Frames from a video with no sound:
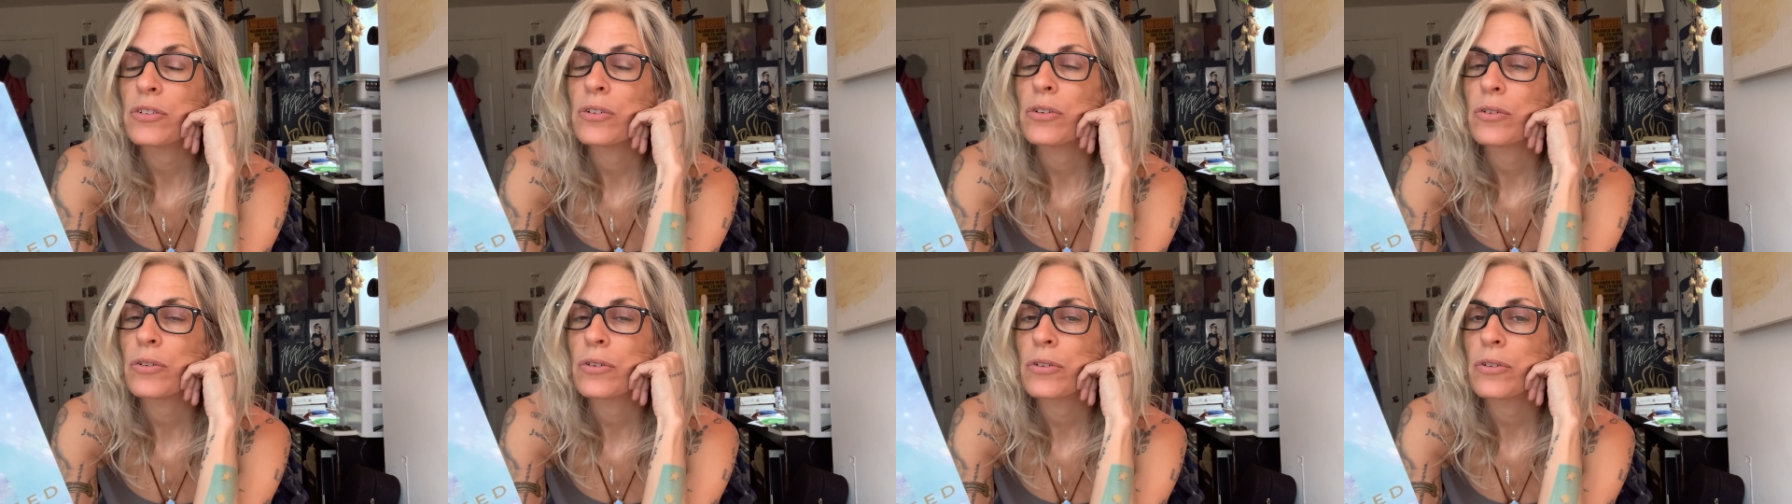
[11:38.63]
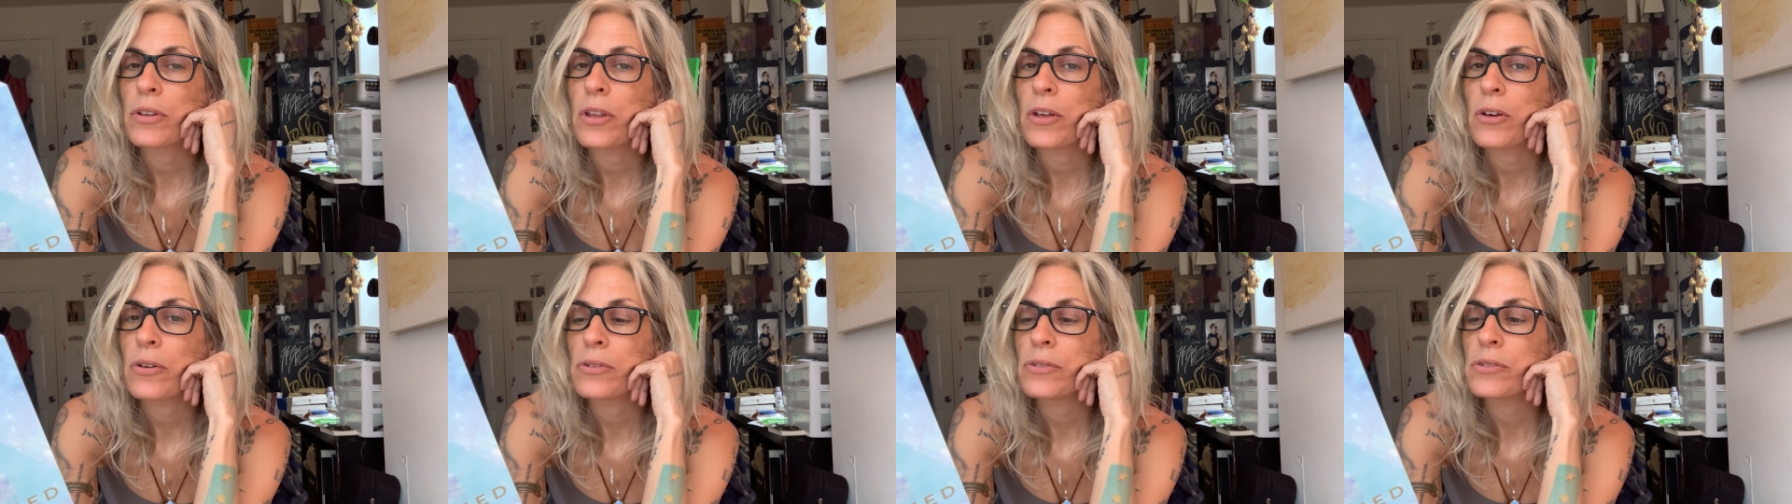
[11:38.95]
Google
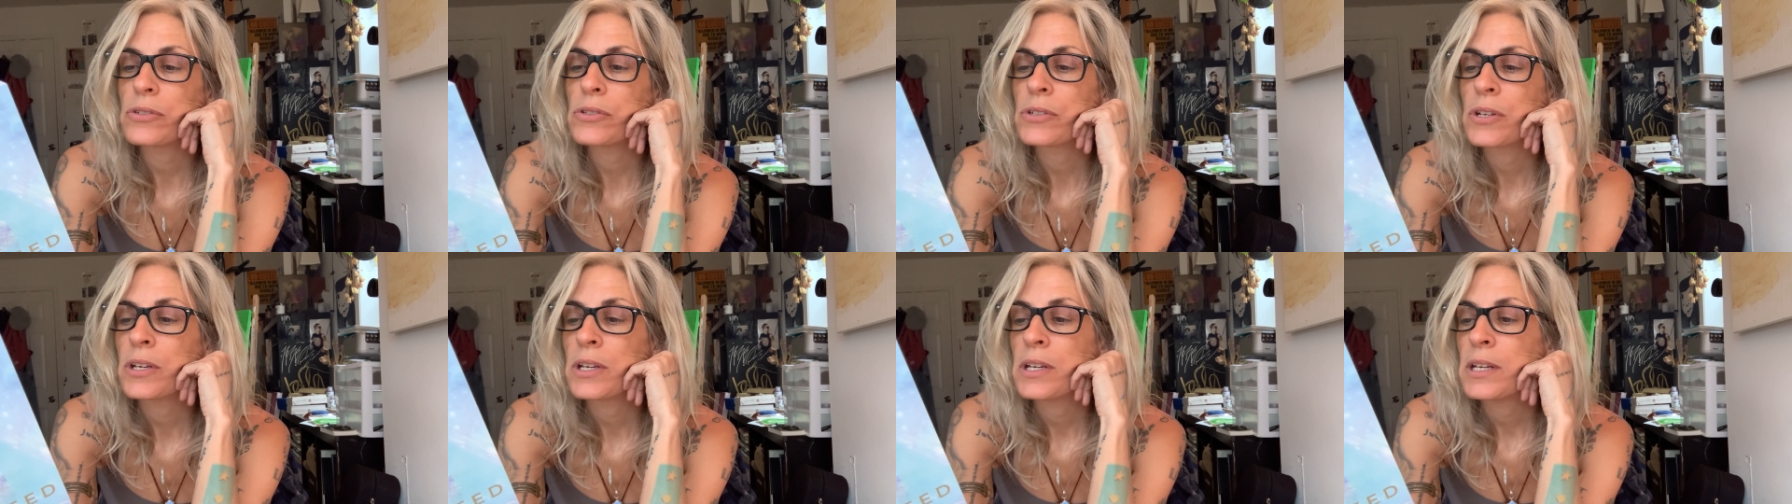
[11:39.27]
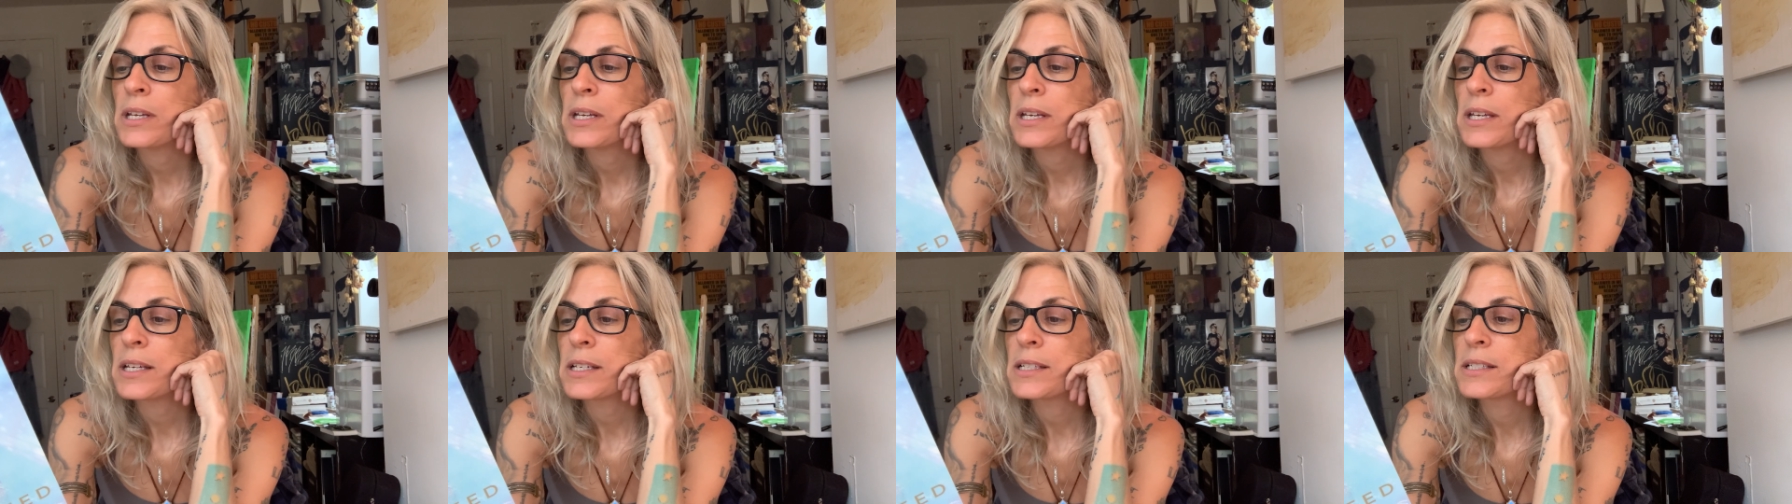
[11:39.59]
those,
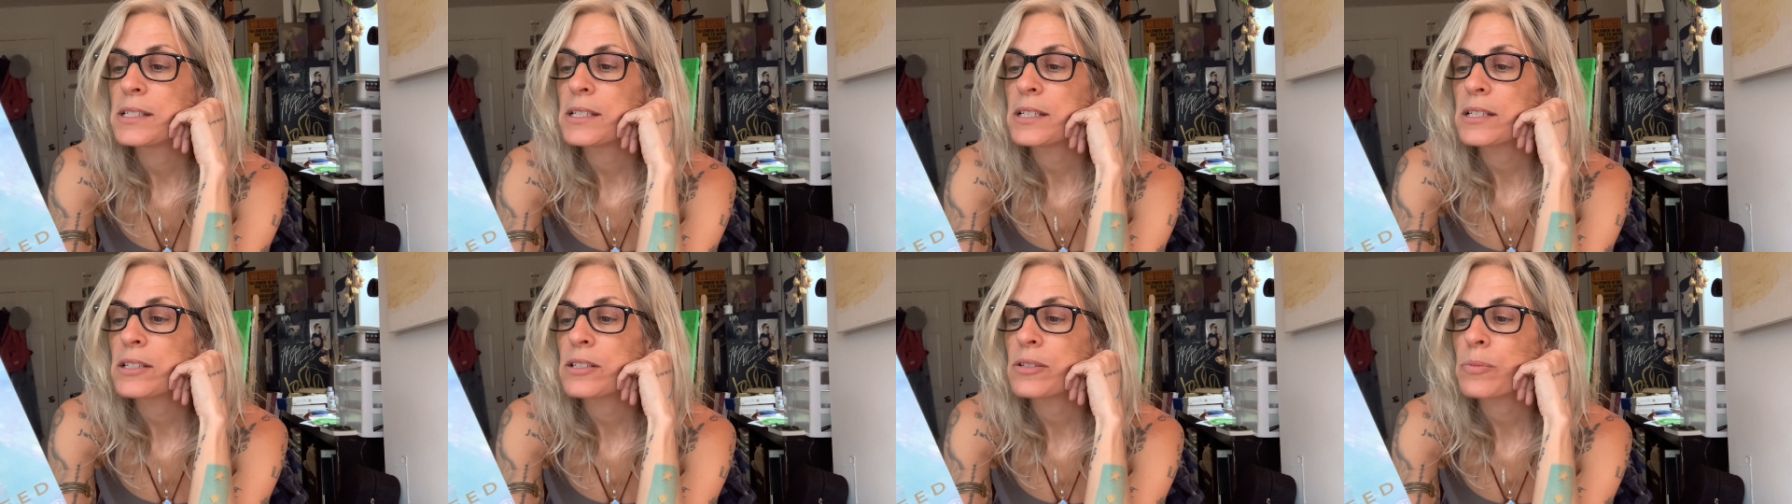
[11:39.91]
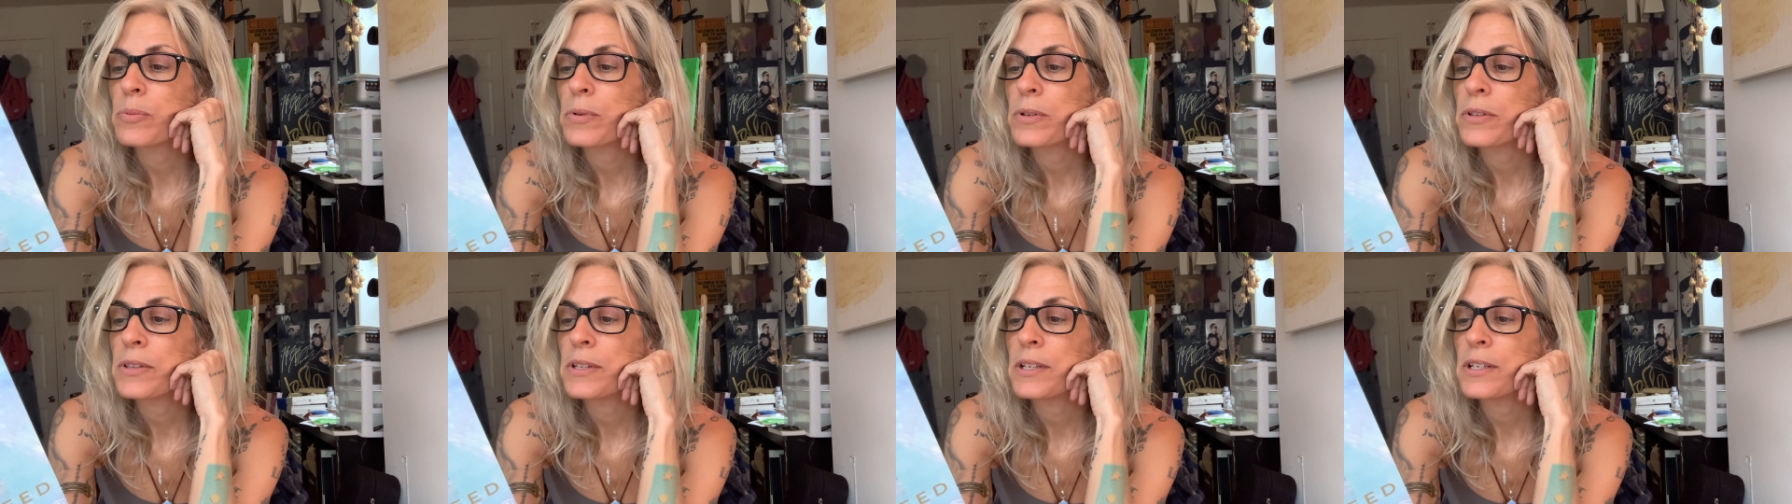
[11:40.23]
exist
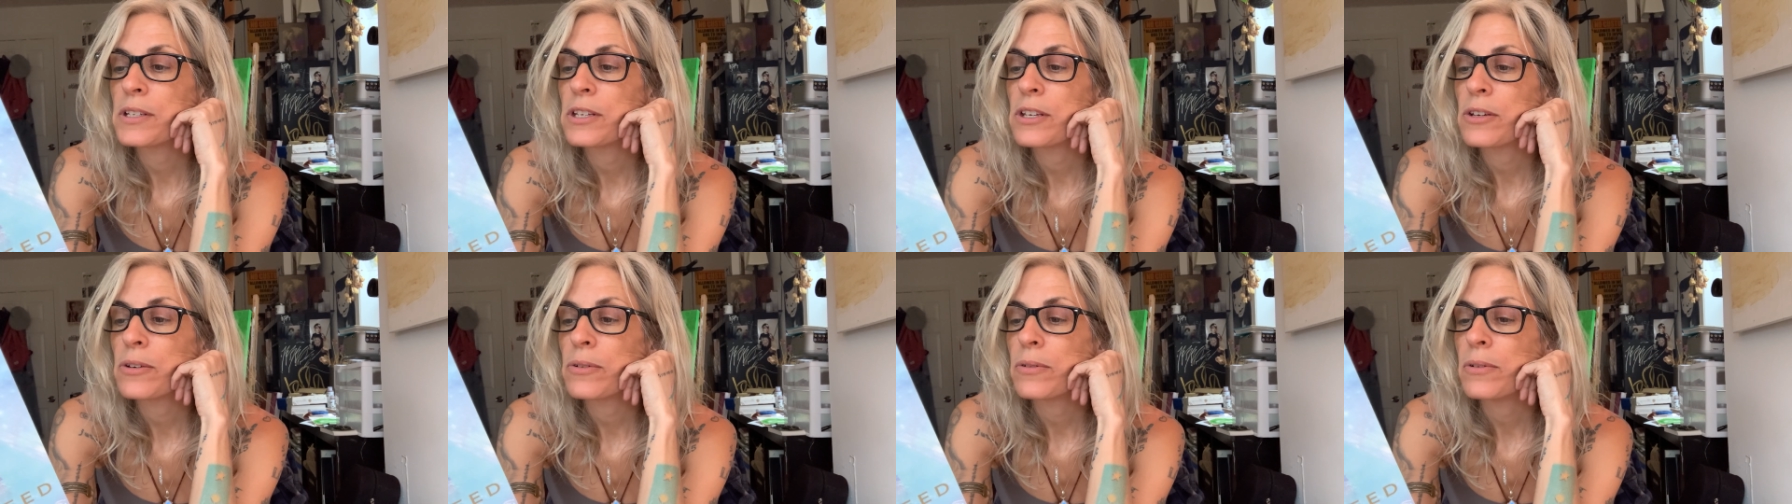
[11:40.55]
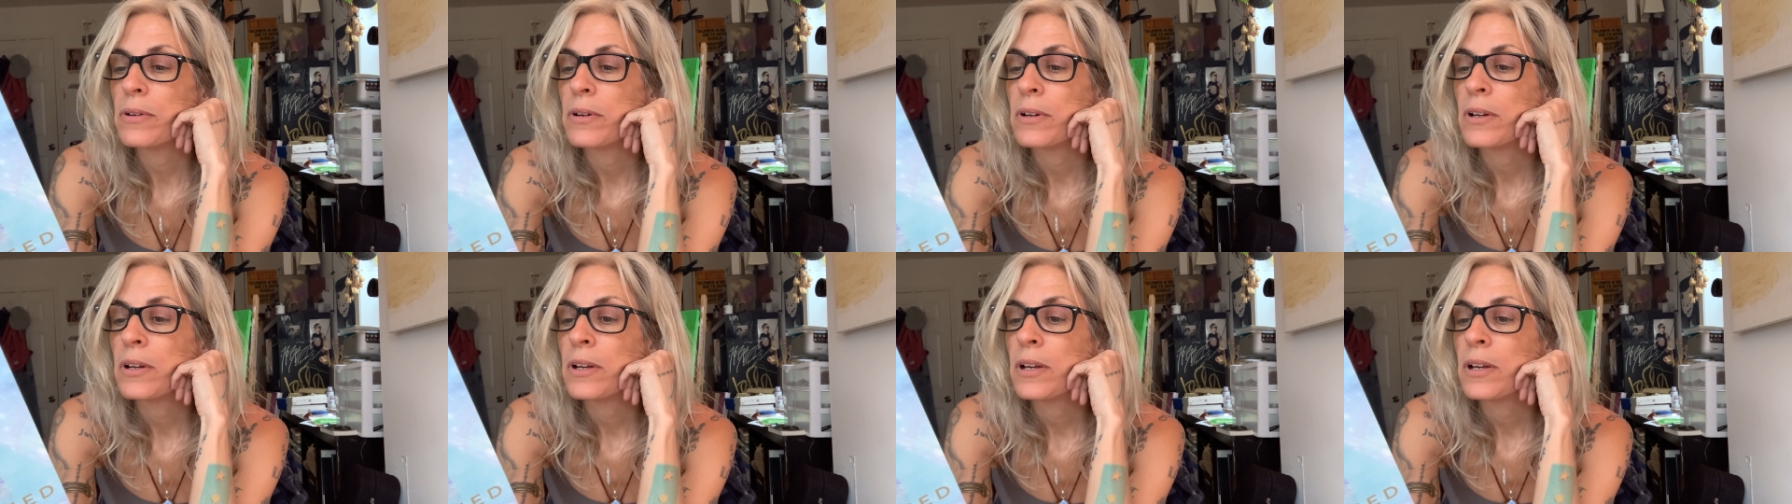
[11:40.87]
within you.